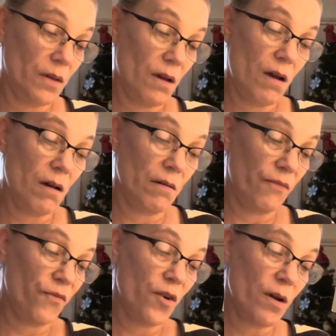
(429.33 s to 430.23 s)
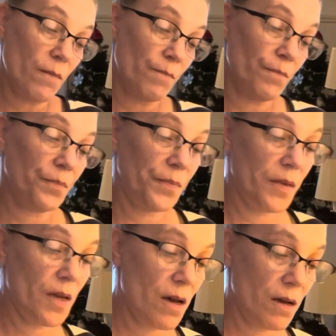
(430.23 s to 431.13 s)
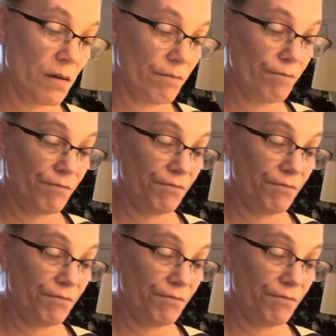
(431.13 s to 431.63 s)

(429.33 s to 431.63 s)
uh, from um,